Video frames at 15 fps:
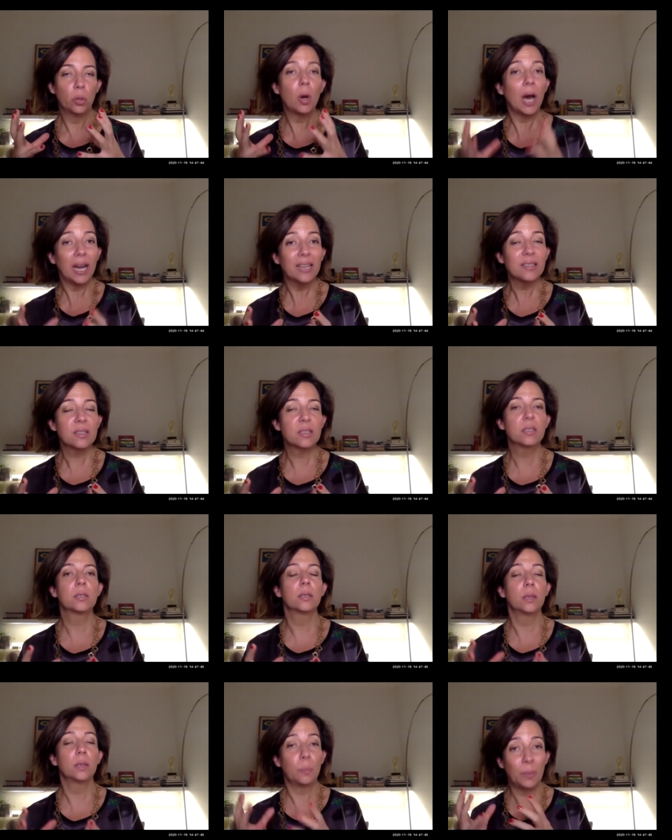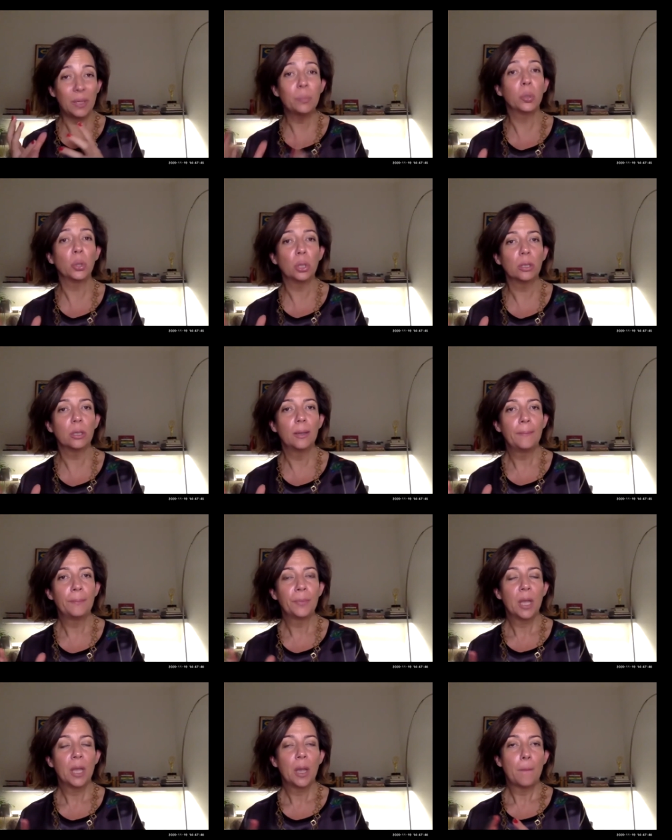us, the people,
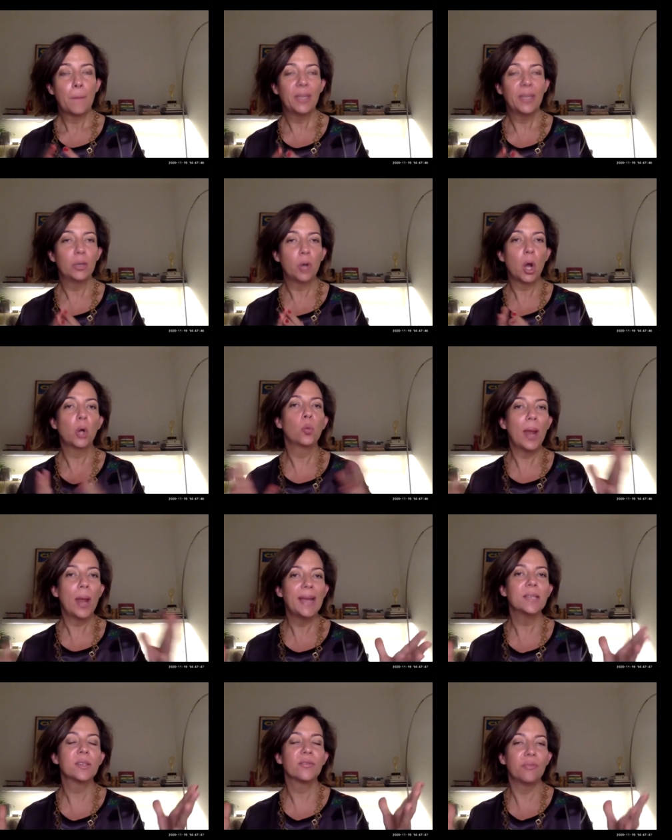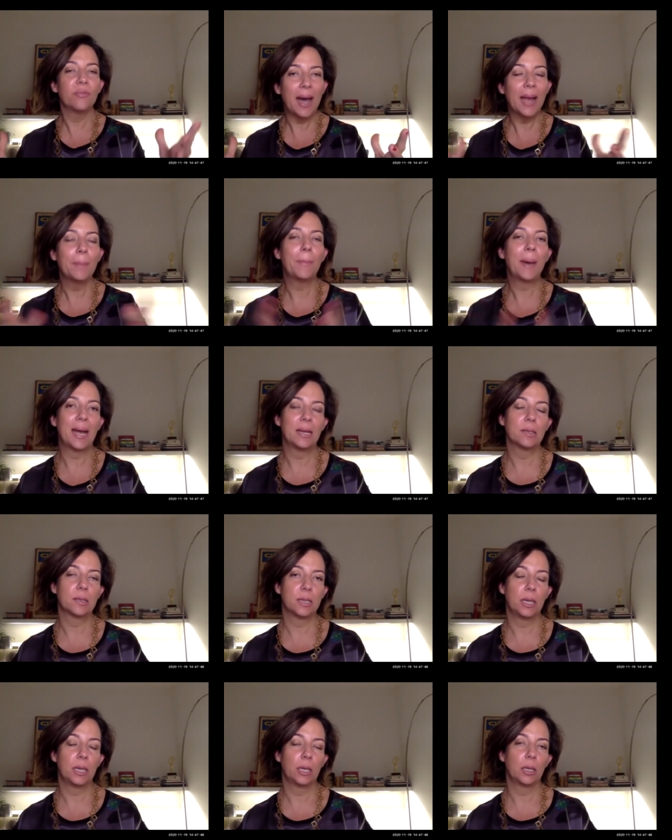but there are ways of
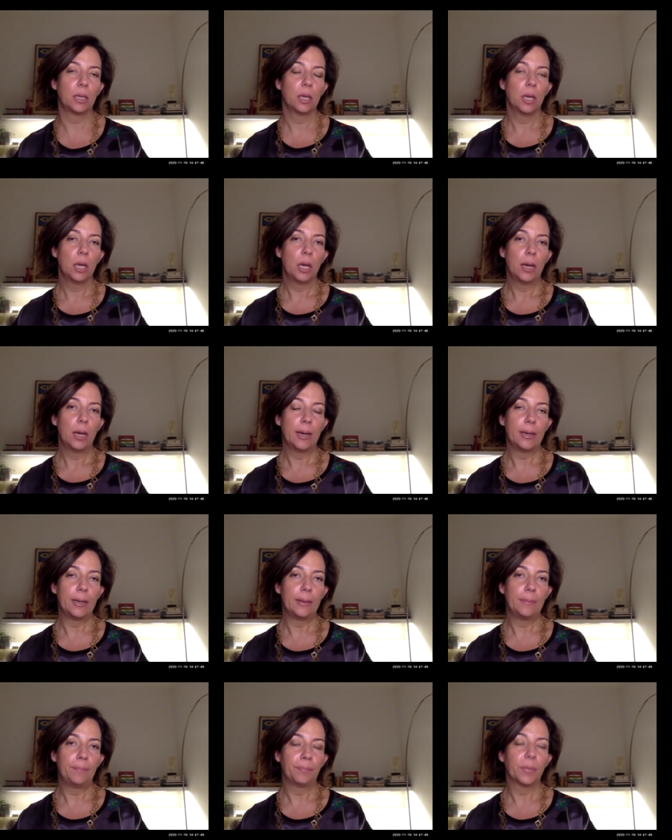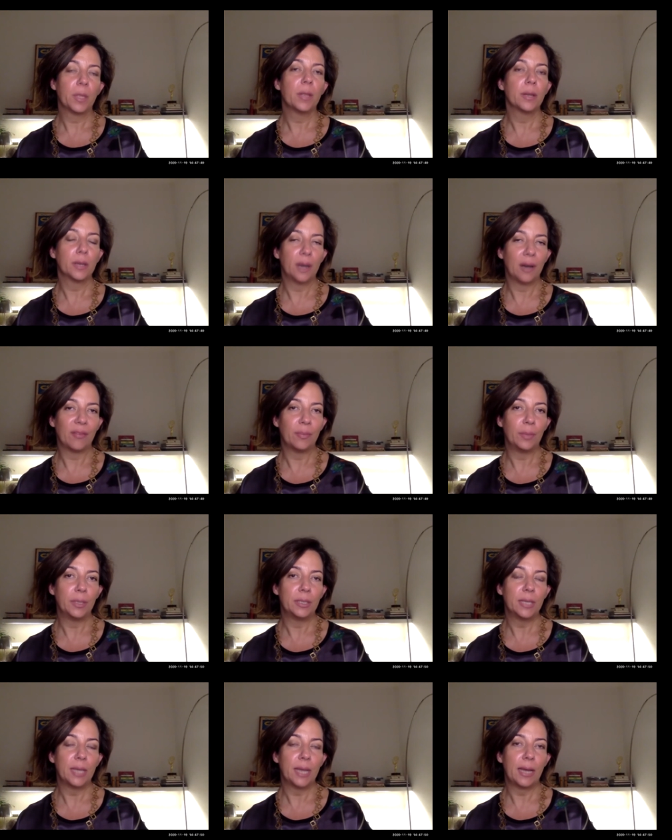bypassing the
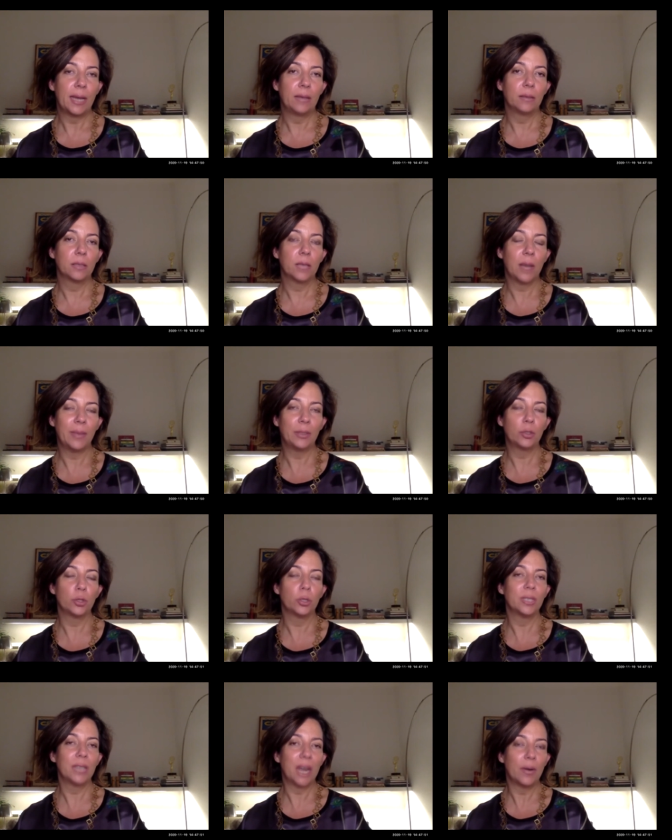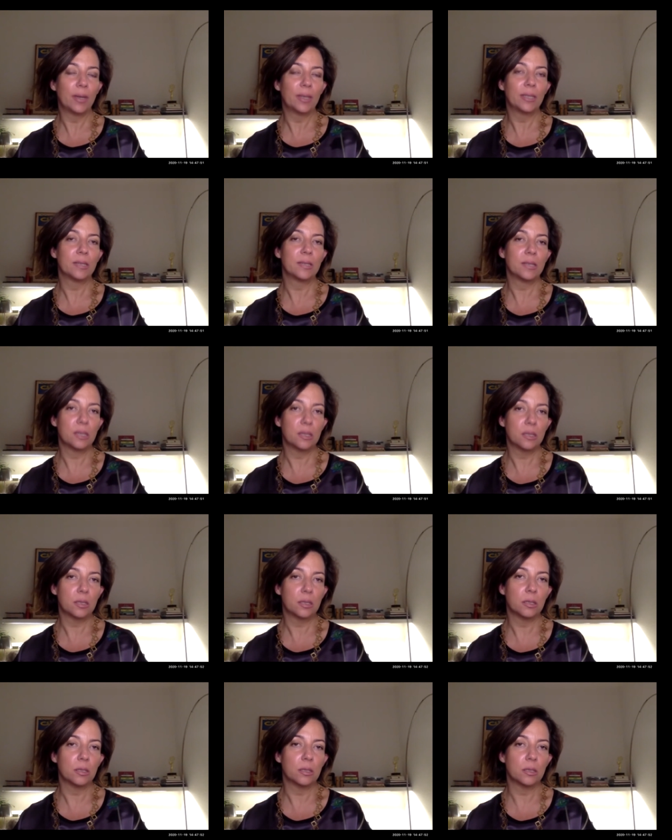government and coming to the direct
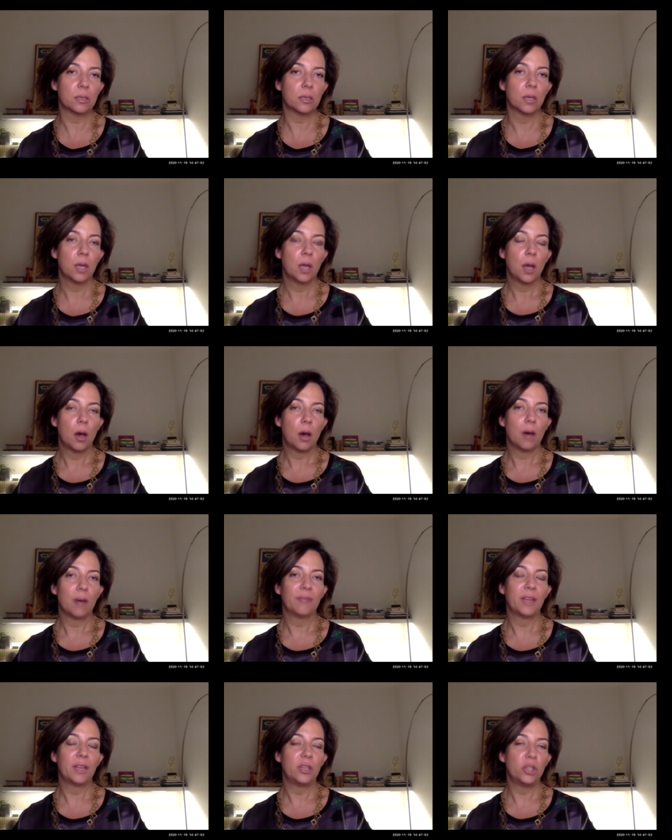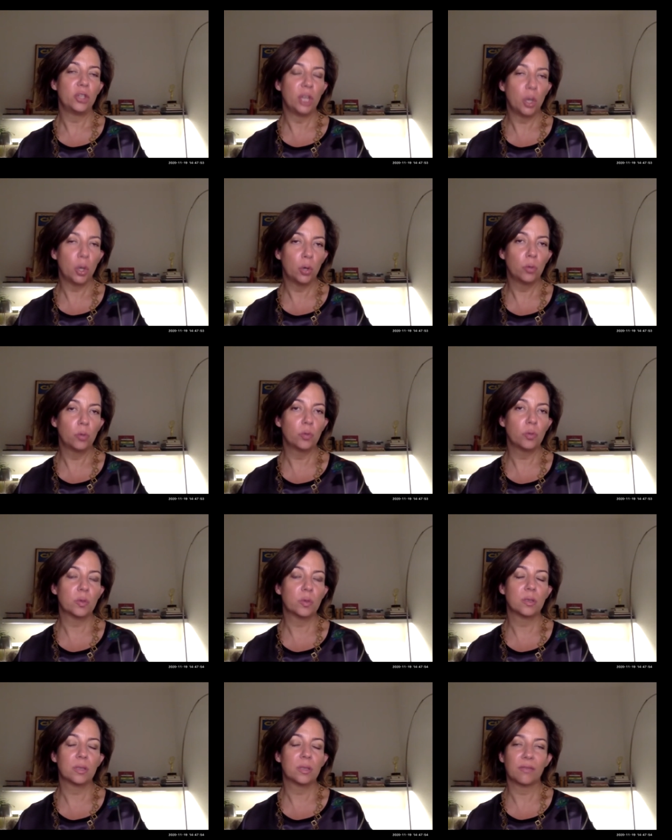assistance of NGOs,
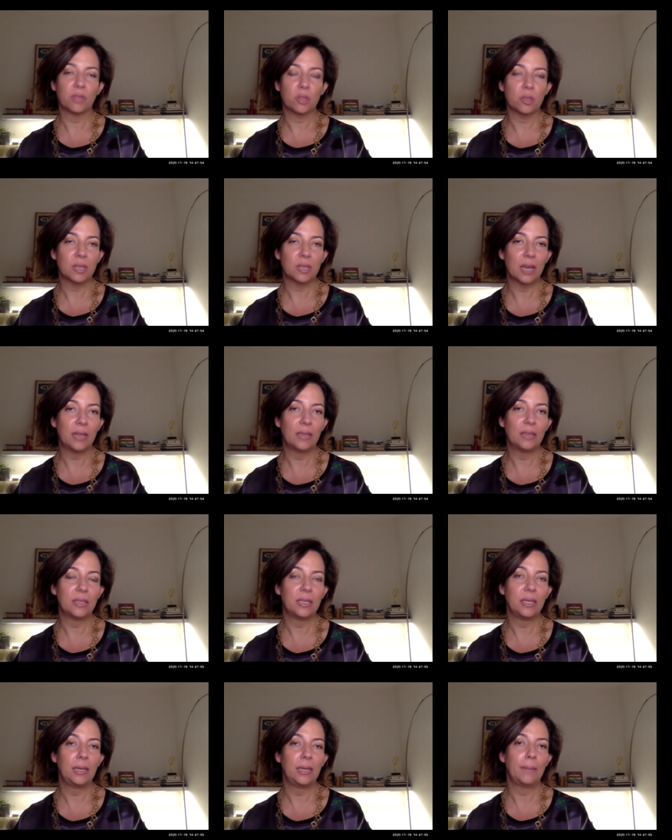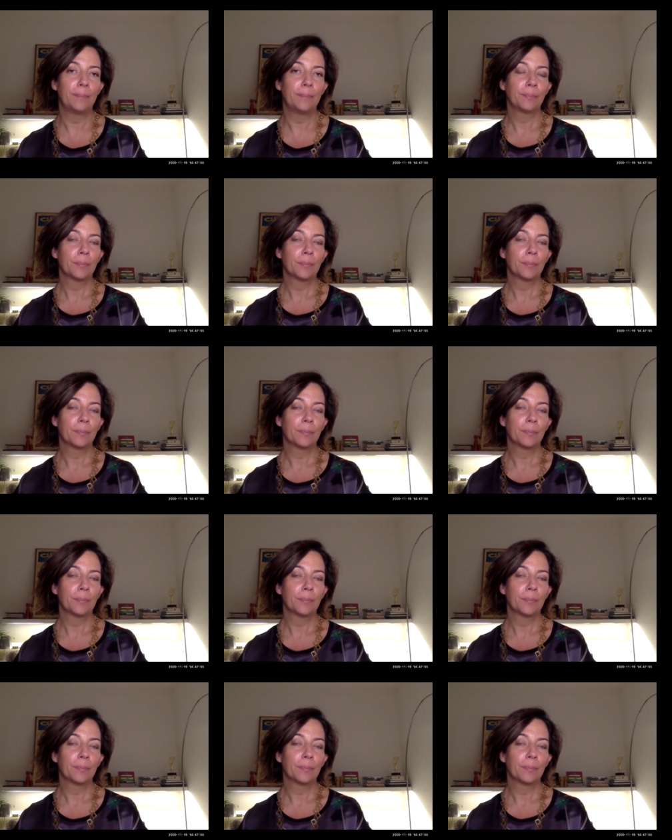civil society,